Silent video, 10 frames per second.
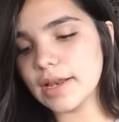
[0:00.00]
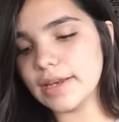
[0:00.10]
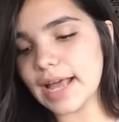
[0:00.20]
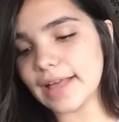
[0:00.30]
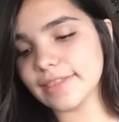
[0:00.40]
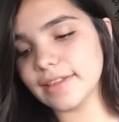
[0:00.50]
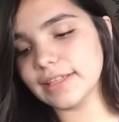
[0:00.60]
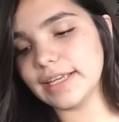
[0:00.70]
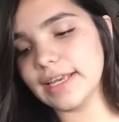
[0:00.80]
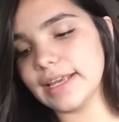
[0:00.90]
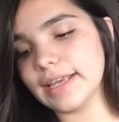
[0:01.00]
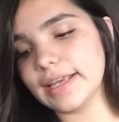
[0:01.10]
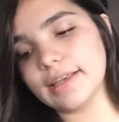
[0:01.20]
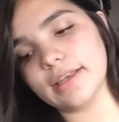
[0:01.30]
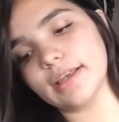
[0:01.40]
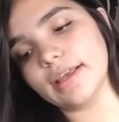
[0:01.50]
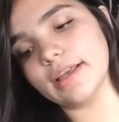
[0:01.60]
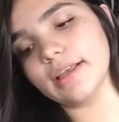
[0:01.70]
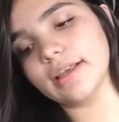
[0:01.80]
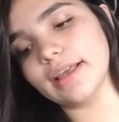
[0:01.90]
Nathalie
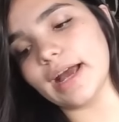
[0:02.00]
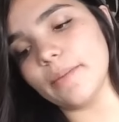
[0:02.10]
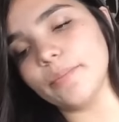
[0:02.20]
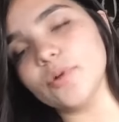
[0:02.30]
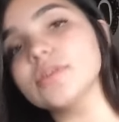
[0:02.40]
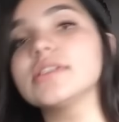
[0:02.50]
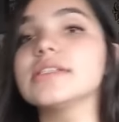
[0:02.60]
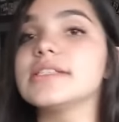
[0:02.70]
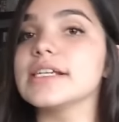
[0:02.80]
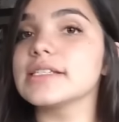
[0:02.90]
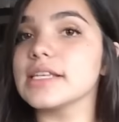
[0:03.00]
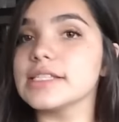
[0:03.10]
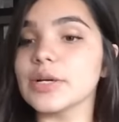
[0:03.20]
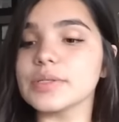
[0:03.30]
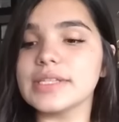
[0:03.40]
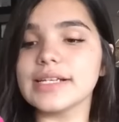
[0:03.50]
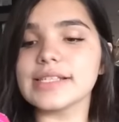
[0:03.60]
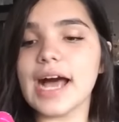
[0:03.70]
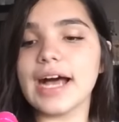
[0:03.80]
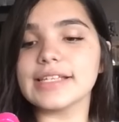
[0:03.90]
Campos 606
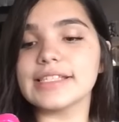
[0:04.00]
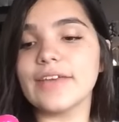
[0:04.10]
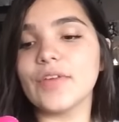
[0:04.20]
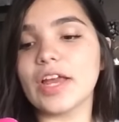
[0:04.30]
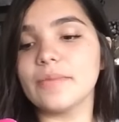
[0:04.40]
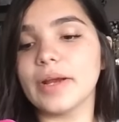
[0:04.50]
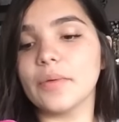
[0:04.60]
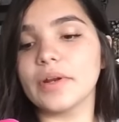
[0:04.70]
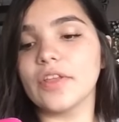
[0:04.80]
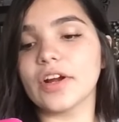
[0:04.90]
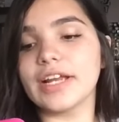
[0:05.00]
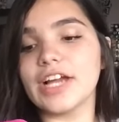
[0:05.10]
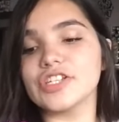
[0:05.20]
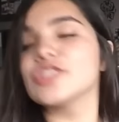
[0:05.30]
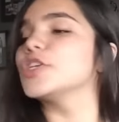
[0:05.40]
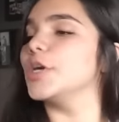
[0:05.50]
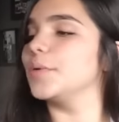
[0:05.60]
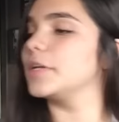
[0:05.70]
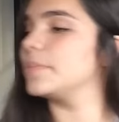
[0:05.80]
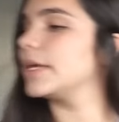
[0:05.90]
asked, if you had to marry one of the Kardashians, who
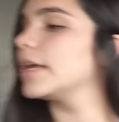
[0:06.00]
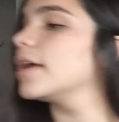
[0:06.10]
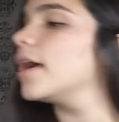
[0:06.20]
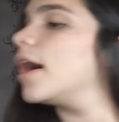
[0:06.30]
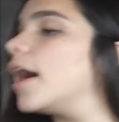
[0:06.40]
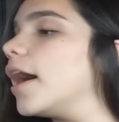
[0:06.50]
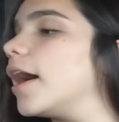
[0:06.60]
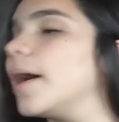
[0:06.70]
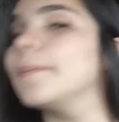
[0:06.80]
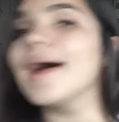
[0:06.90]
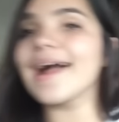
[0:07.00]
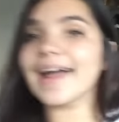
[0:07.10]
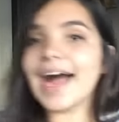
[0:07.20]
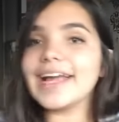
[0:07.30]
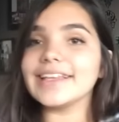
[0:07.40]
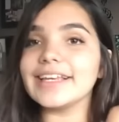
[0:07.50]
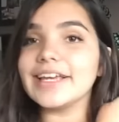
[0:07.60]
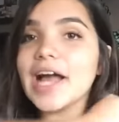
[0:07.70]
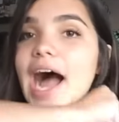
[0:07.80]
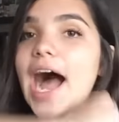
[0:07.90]
would it be?
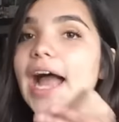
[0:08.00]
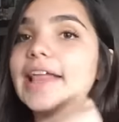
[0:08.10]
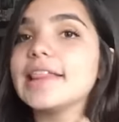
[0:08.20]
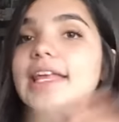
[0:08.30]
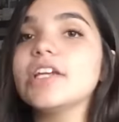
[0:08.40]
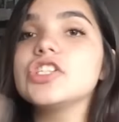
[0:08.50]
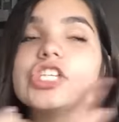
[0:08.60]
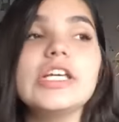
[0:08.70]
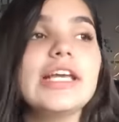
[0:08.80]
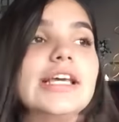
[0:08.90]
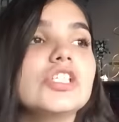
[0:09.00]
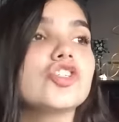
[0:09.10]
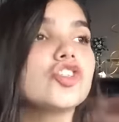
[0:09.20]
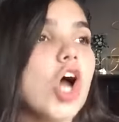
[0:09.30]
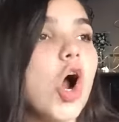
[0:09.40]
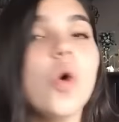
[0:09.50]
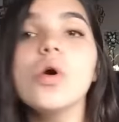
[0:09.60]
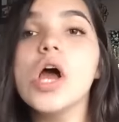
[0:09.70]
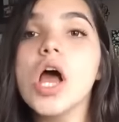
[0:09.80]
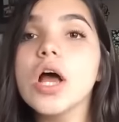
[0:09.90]
Kylie. I think she is
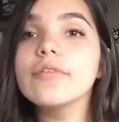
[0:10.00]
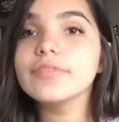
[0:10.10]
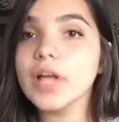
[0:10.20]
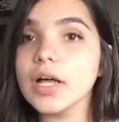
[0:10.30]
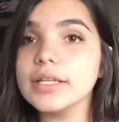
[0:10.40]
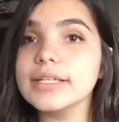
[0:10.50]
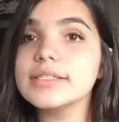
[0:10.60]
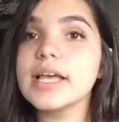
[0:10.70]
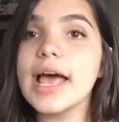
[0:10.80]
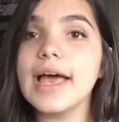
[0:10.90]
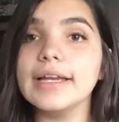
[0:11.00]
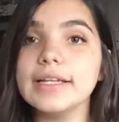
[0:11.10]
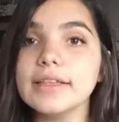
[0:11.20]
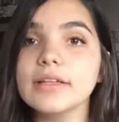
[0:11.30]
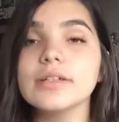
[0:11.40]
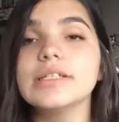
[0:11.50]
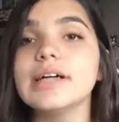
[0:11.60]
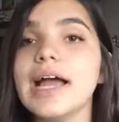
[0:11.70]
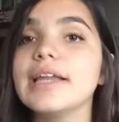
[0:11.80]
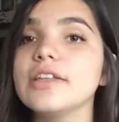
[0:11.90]
so flawless.
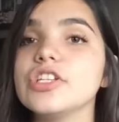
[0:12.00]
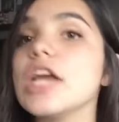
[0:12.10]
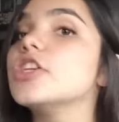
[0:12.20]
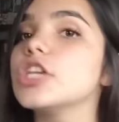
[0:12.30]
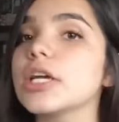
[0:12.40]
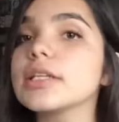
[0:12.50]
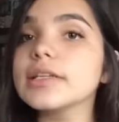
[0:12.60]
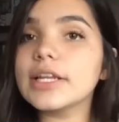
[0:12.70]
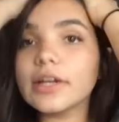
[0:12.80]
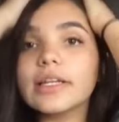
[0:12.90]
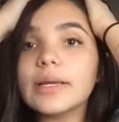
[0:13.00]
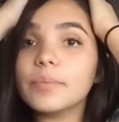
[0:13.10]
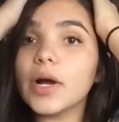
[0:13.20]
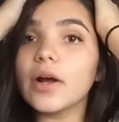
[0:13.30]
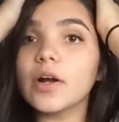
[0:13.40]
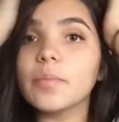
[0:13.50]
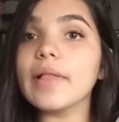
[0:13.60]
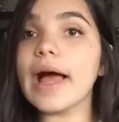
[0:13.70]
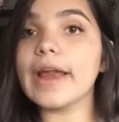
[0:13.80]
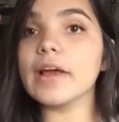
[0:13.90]
She could literally put her
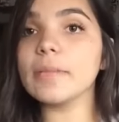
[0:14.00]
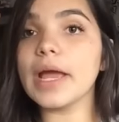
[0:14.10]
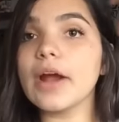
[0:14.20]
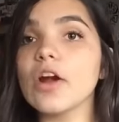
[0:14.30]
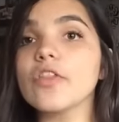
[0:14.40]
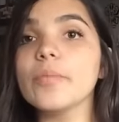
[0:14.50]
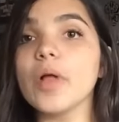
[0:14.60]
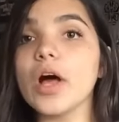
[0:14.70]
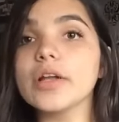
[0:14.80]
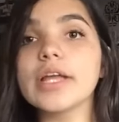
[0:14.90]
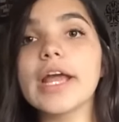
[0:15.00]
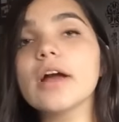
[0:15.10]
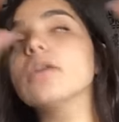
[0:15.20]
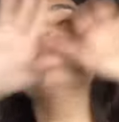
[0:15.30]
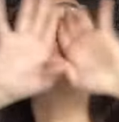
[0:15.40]
platinum hair or the blonde hair.